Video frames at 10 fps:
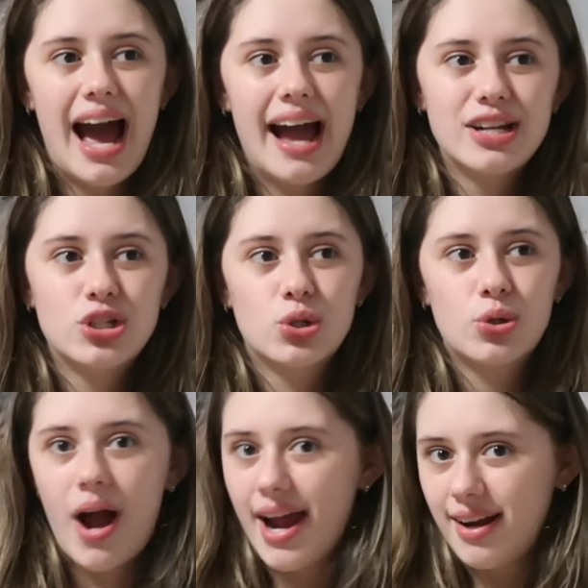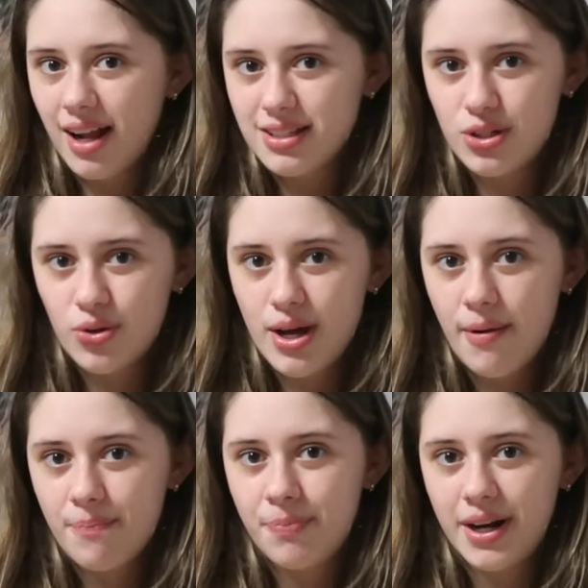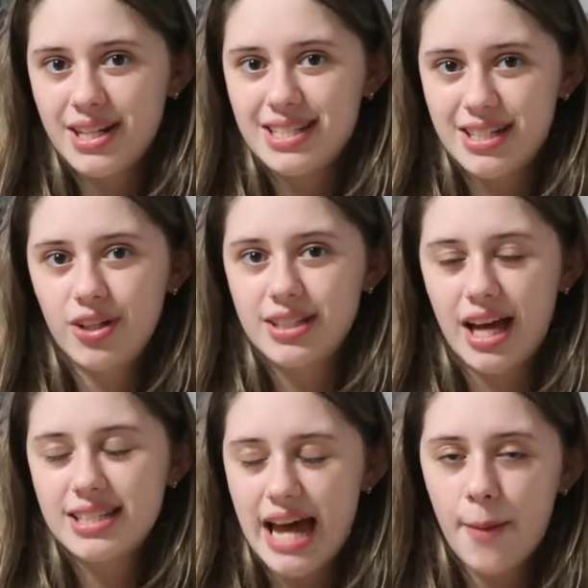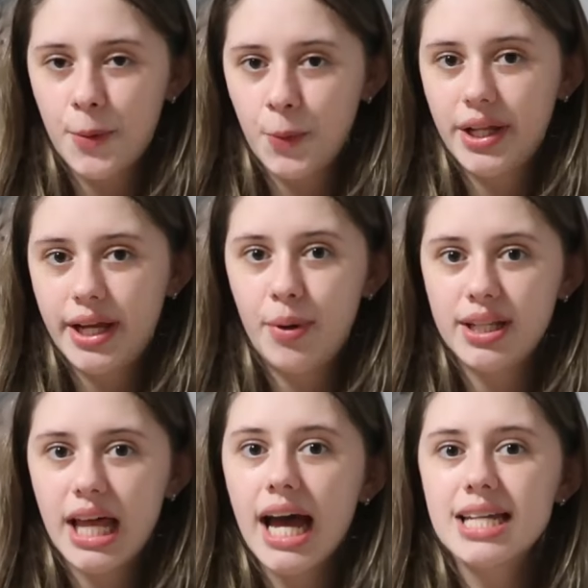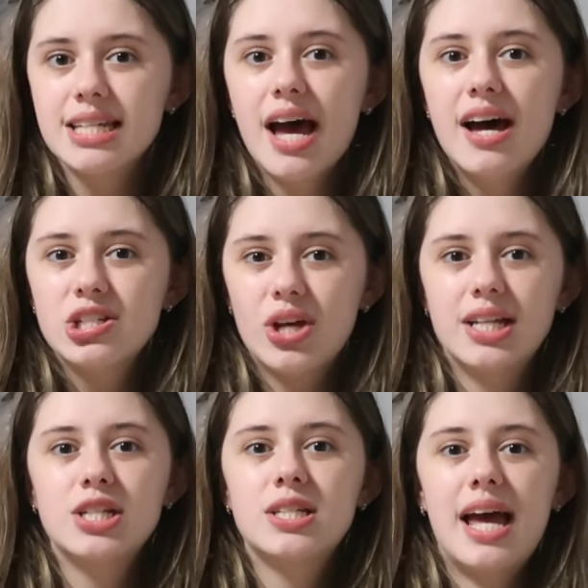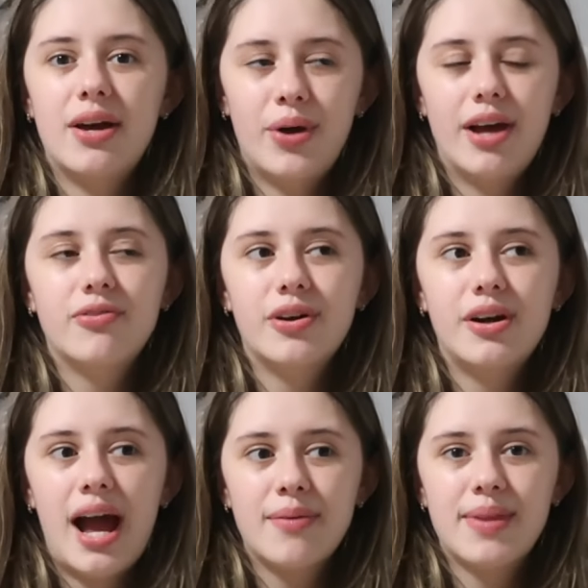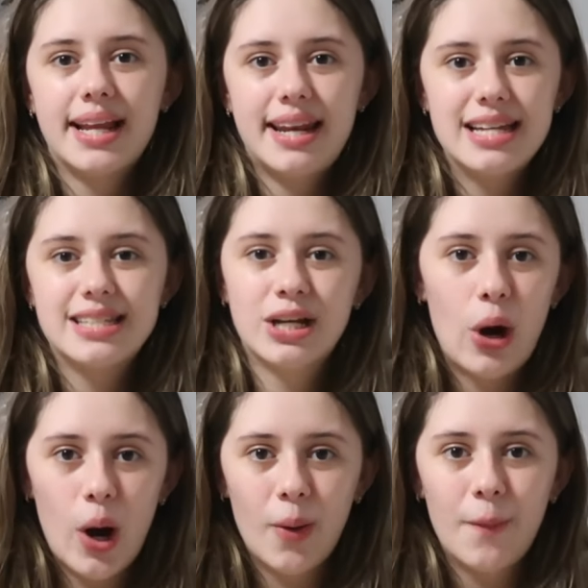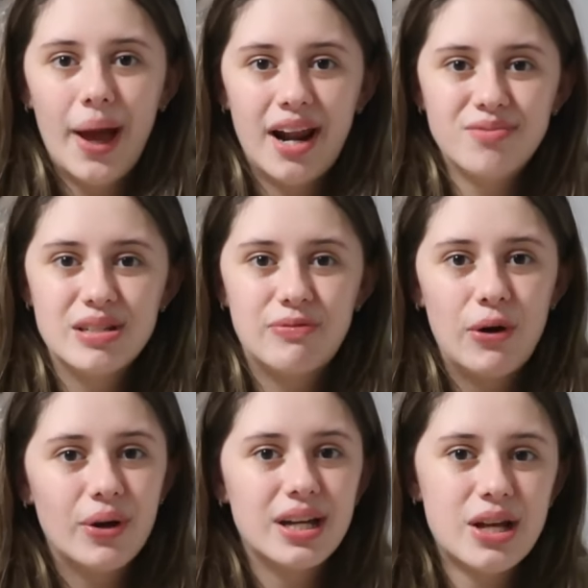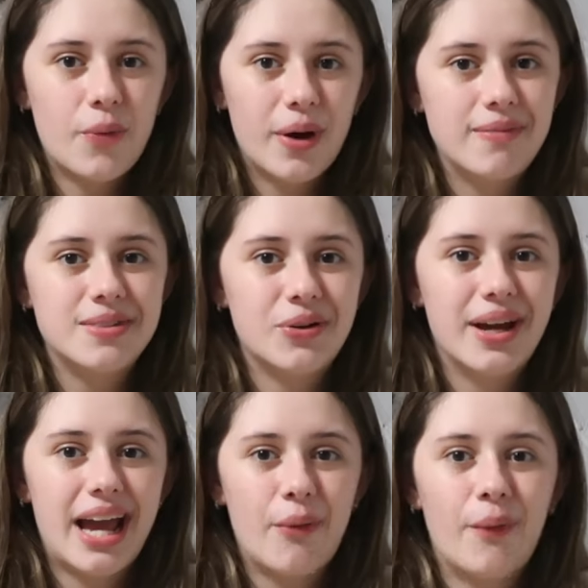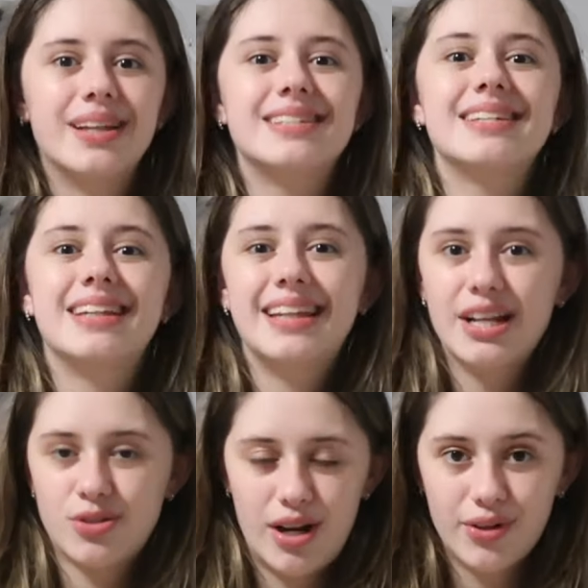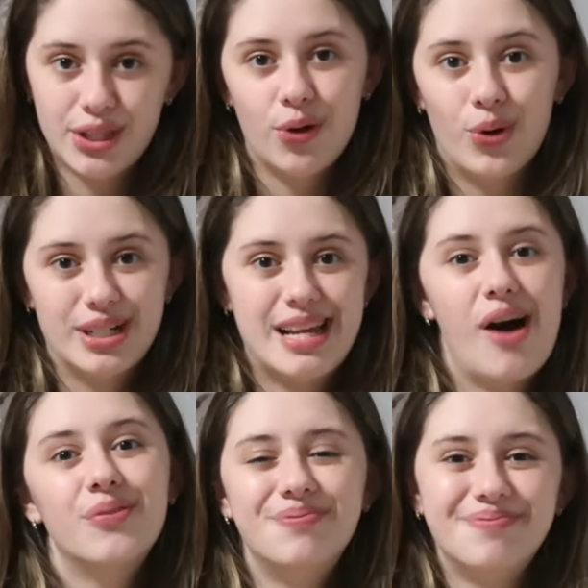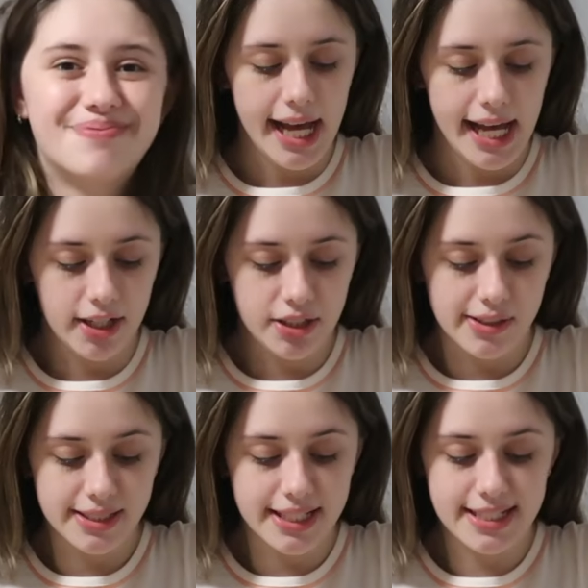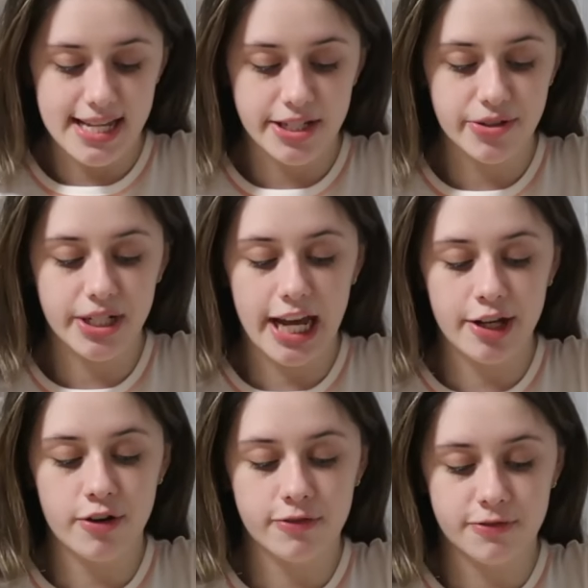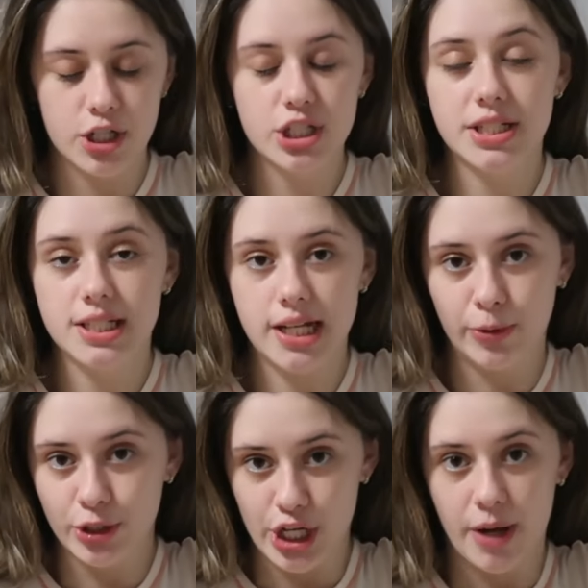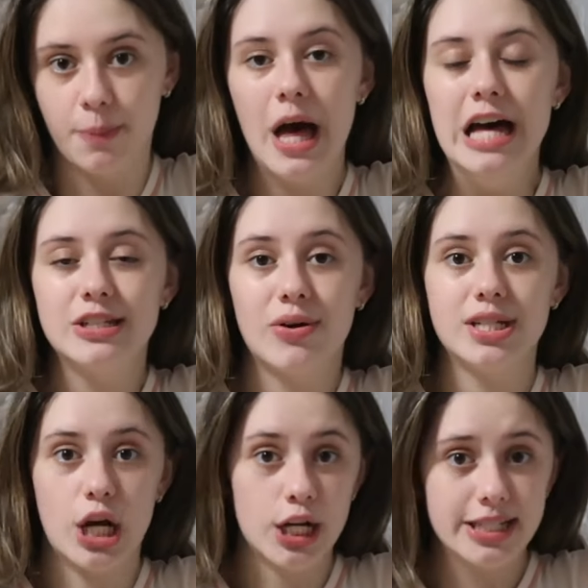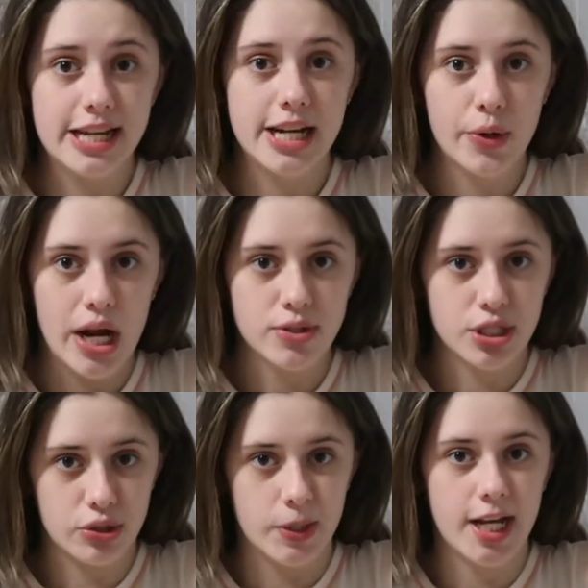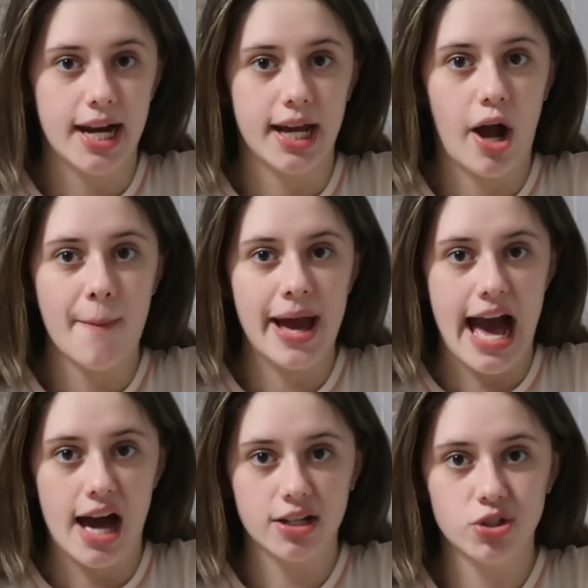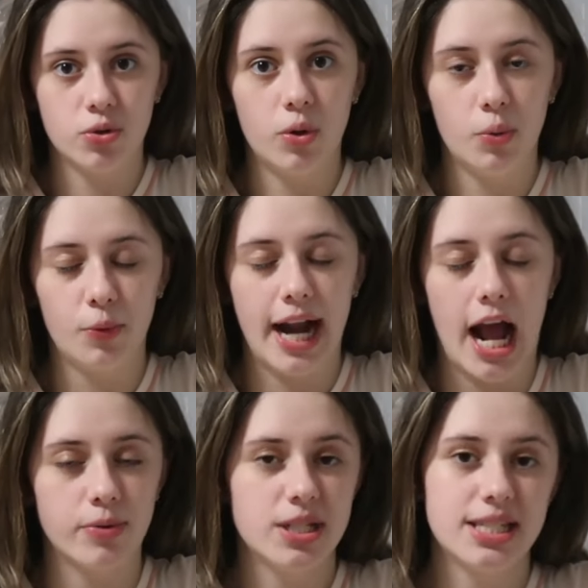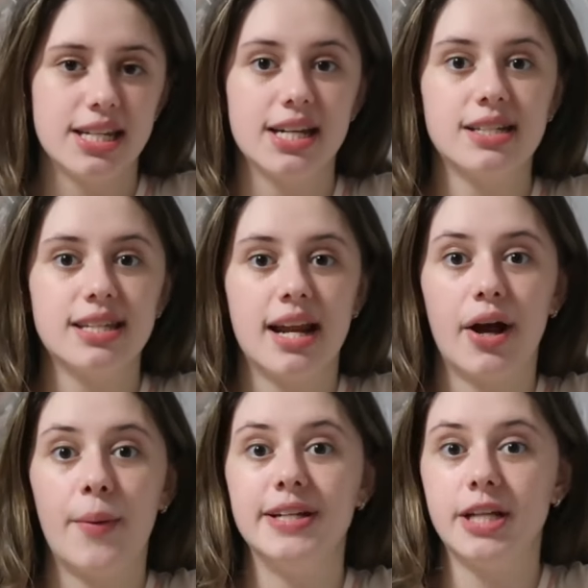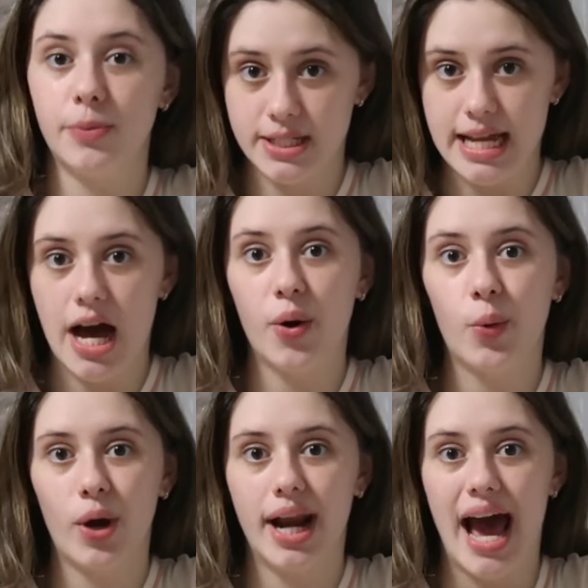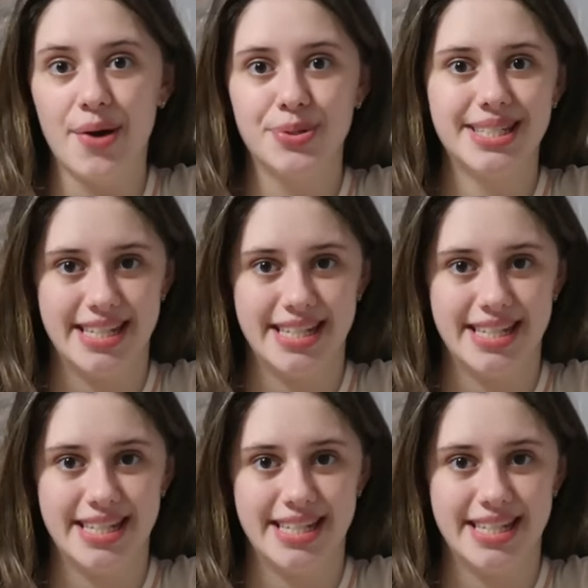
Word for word: I try not to do it, but it still does happen while I'm on the ice. So I just, whenever I'm like nice and calm and I'm just focused on what I'm doing at once, then that's when everything works out. How long did it take you to get your first double jump? So I started skating when I was three, and I got my axel when I was six, and I got my double sow when I was